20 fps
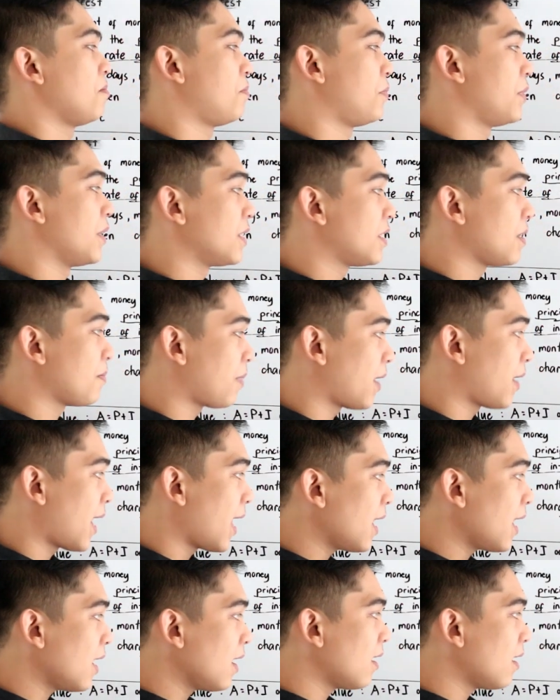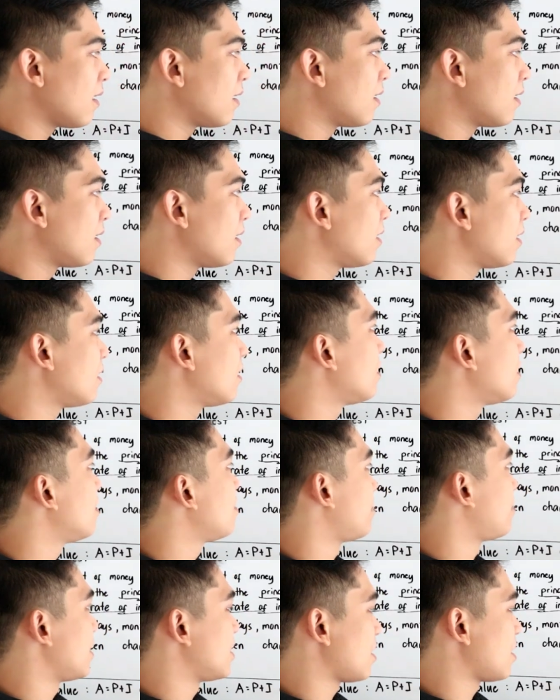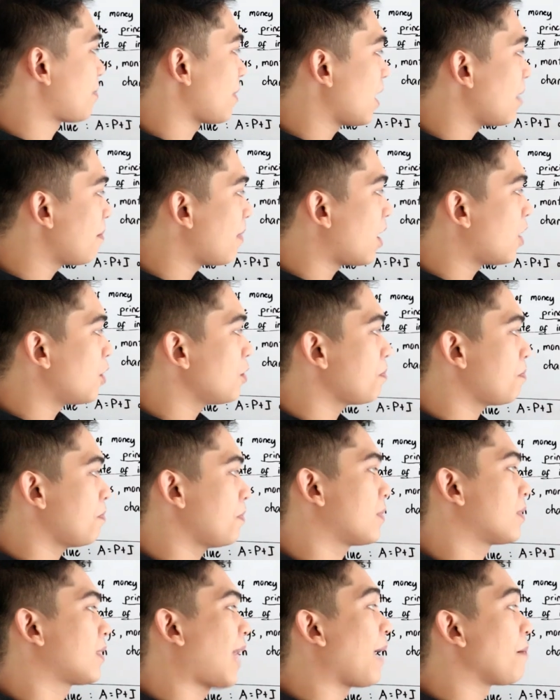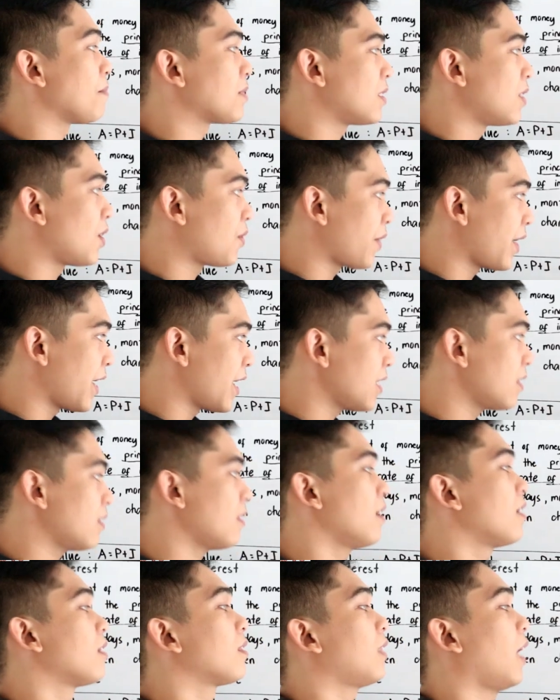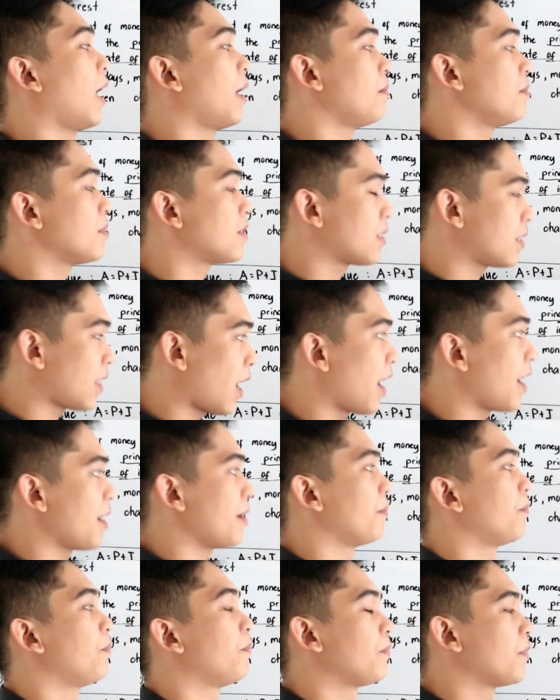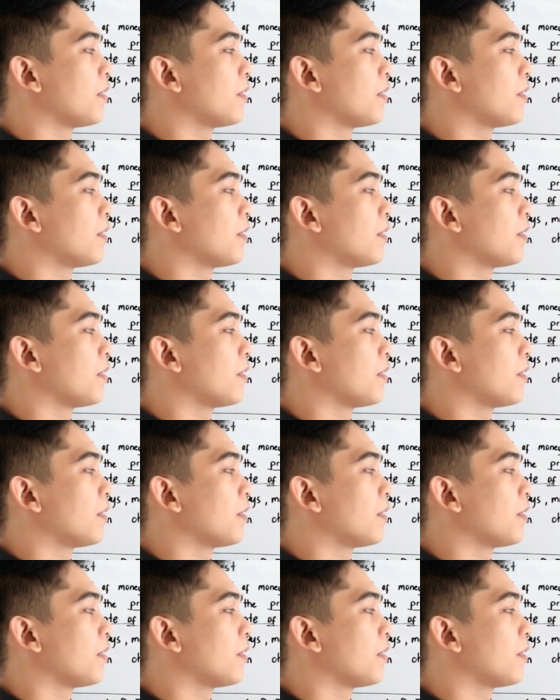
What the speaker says: Principal amount times the rate times time.